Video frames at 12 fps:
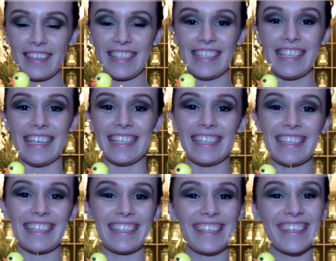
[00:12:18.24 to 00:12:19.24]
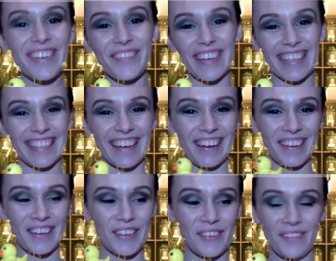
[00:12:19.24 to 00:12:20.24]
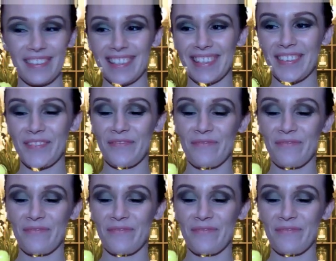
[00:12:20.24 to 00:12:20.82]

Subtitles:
seat when it's not in use.